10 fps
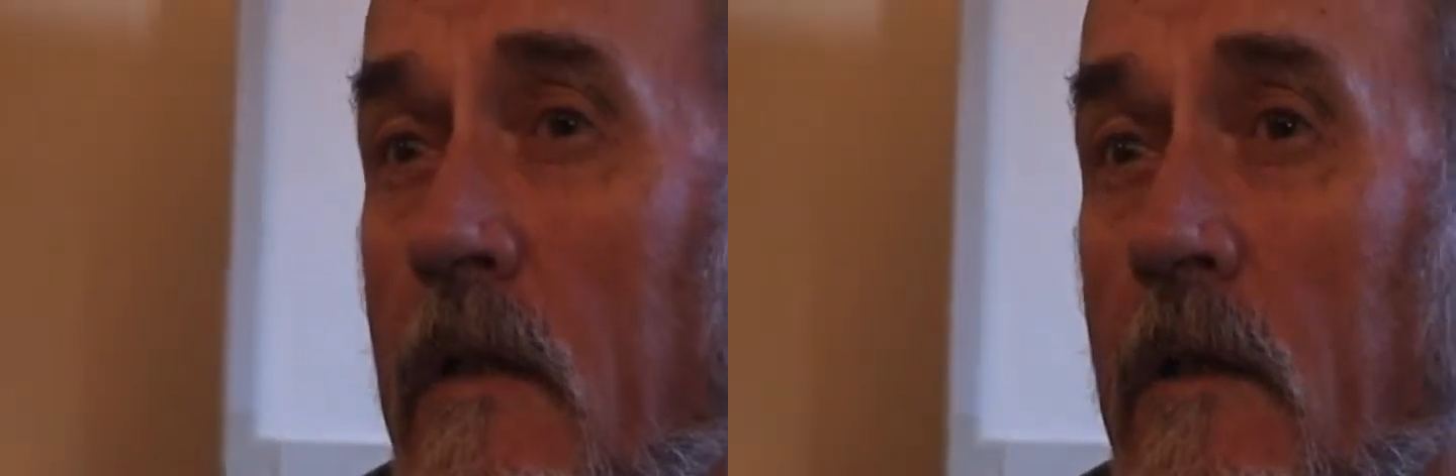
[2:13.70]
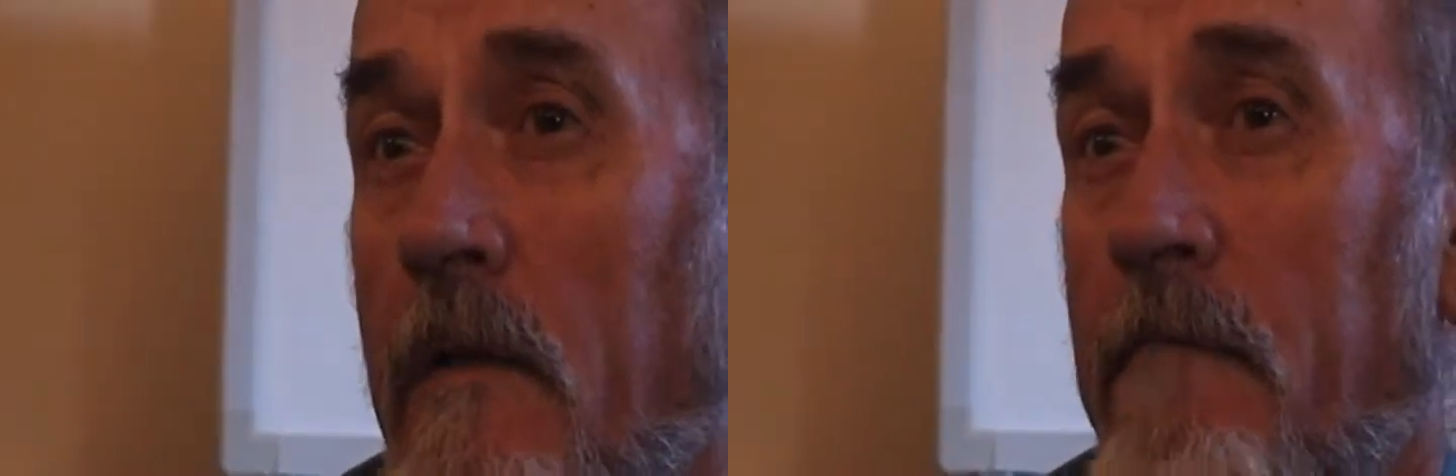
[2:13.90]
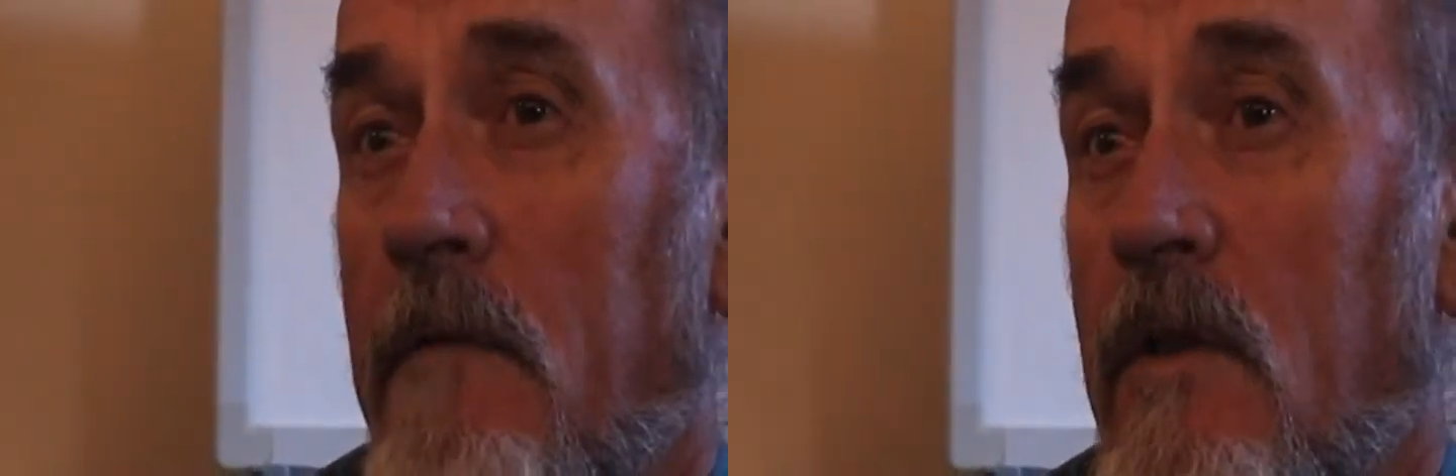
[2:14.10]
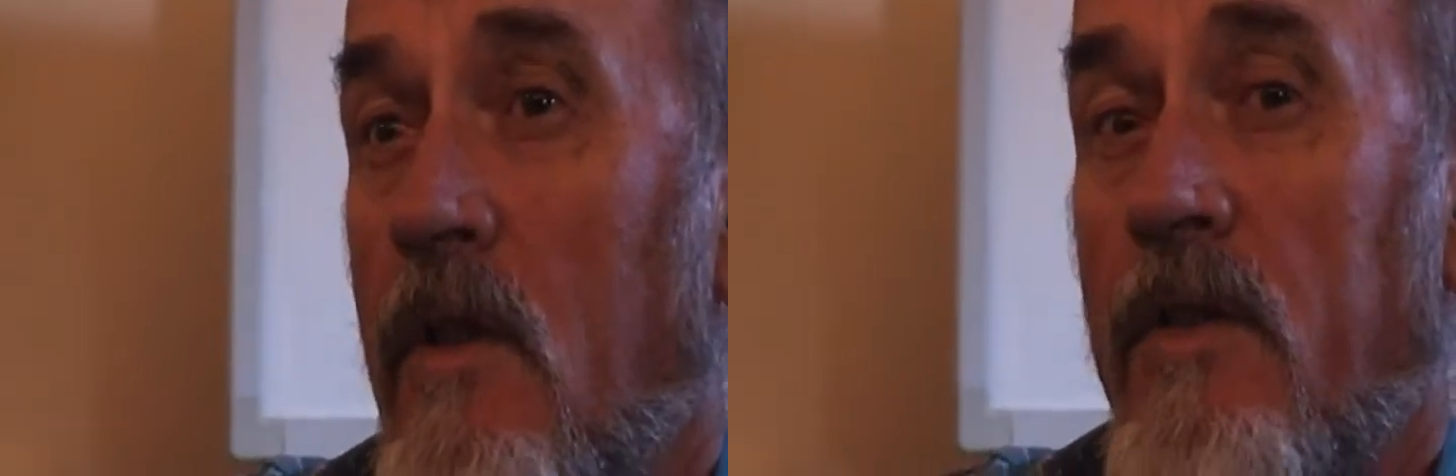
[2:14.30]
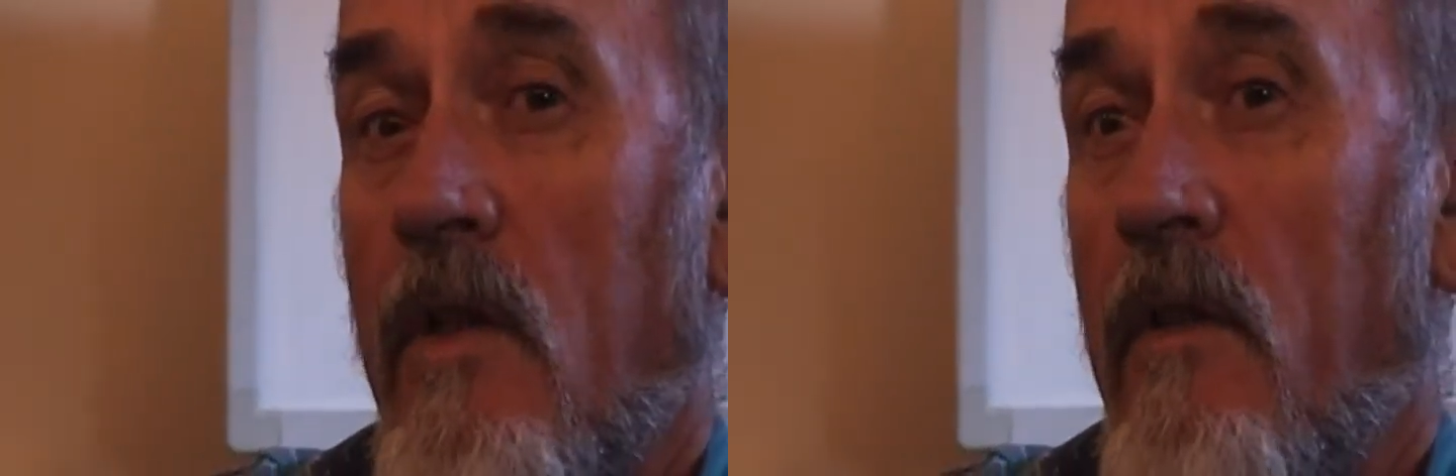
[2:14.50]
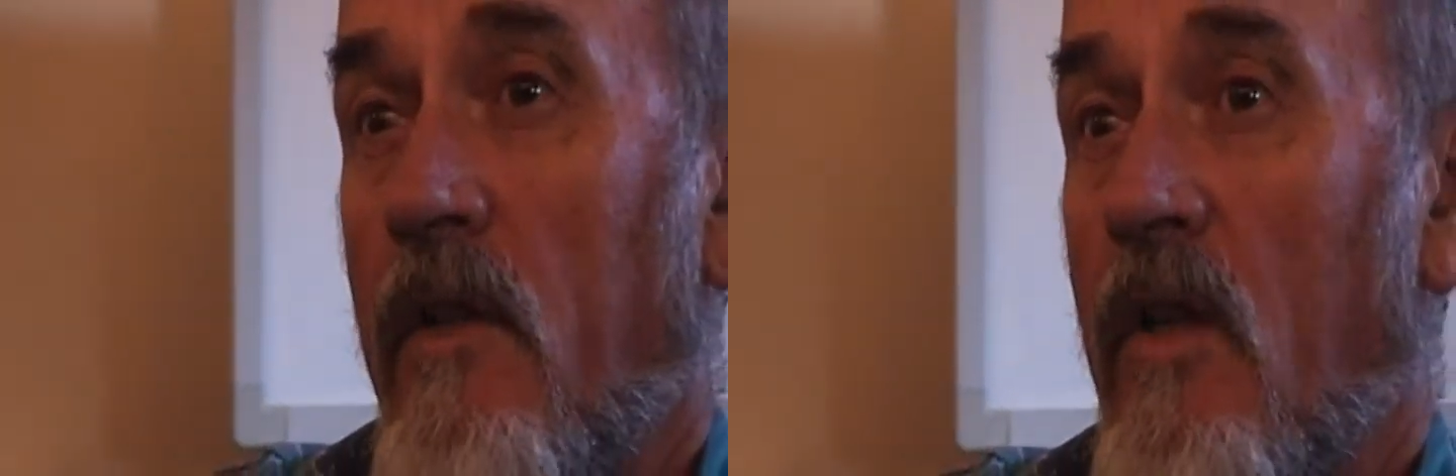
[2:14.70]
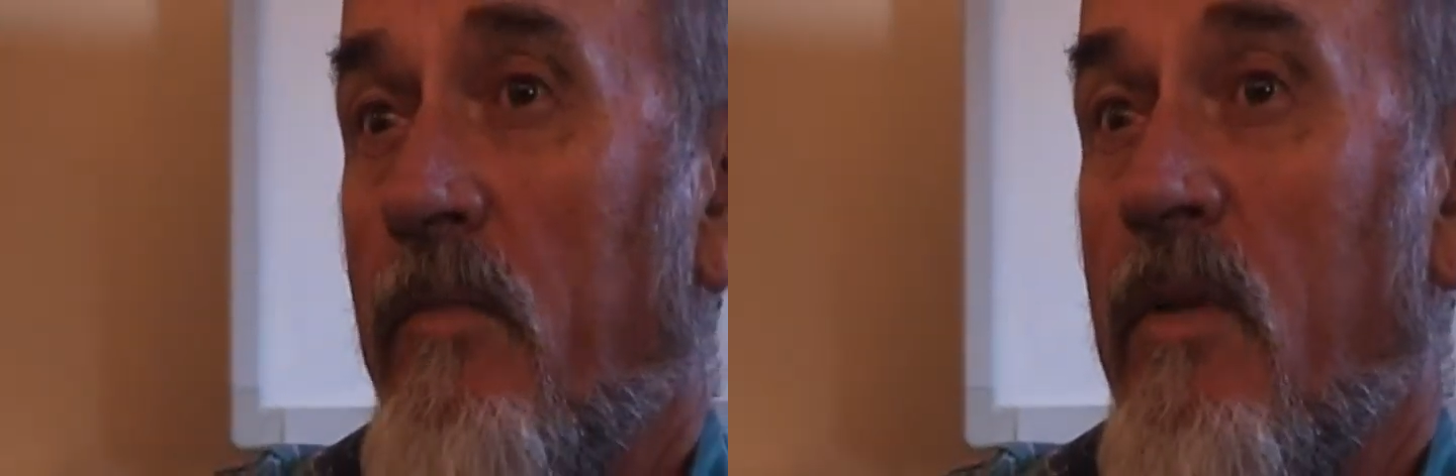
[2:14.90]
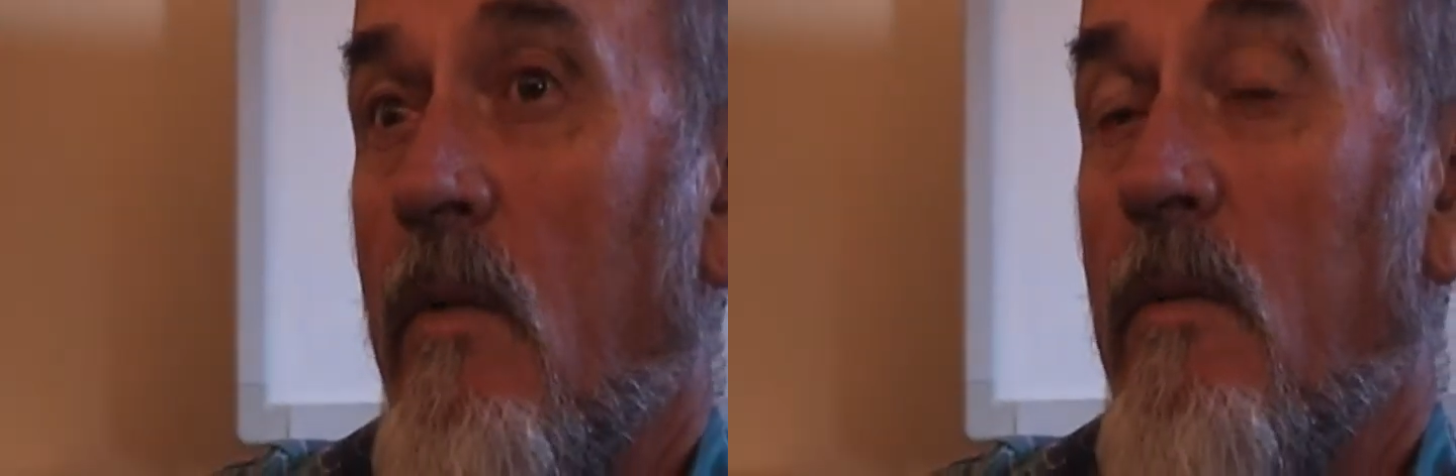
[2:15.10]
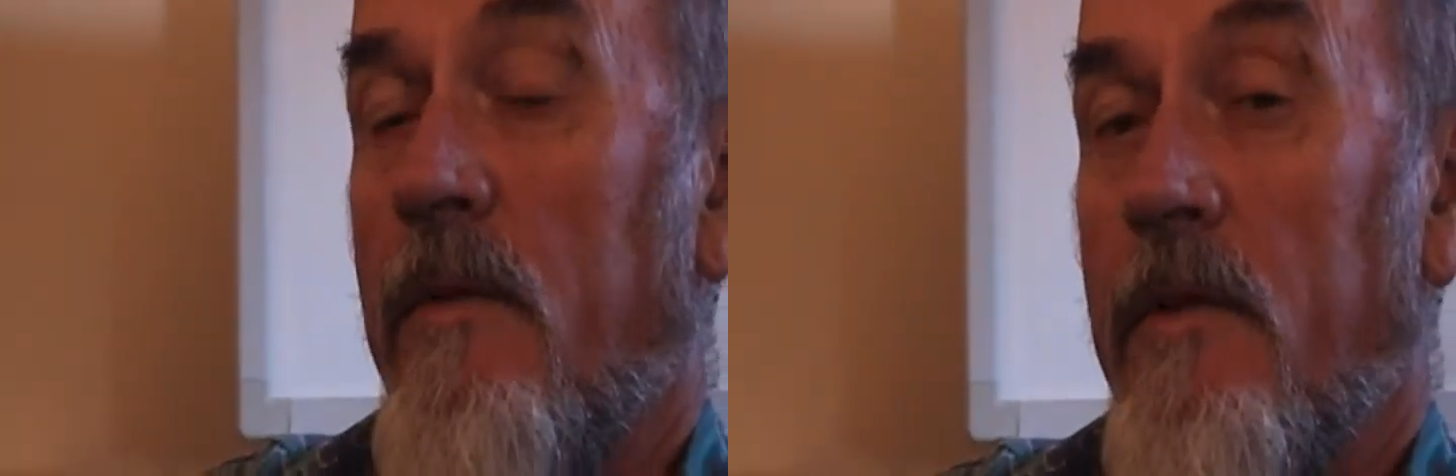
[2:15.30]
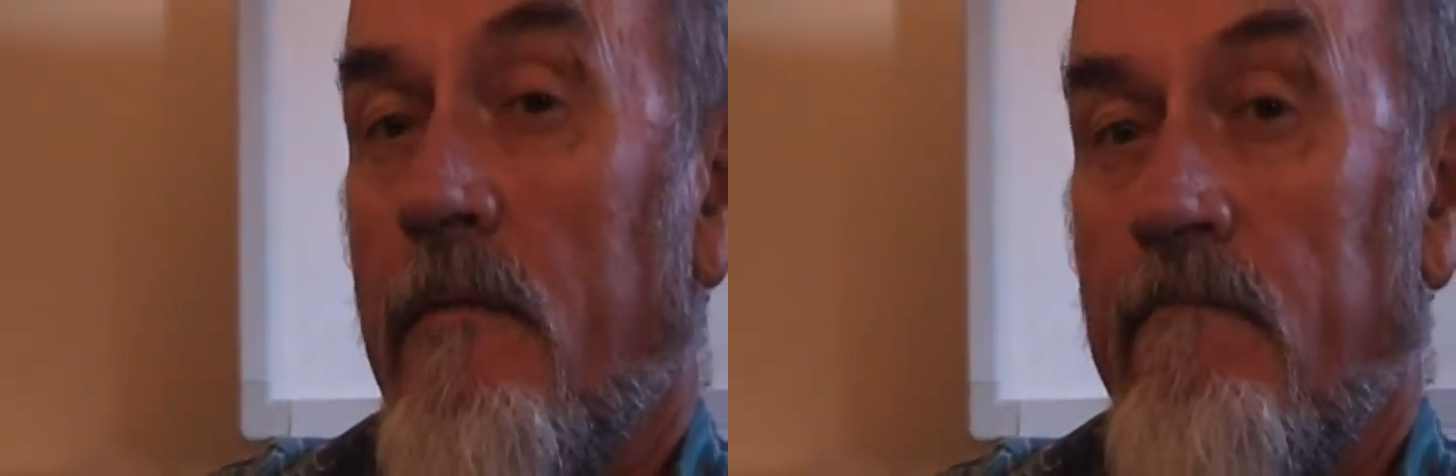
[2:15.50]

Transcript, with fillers: yeah. Could solve a lot of problems.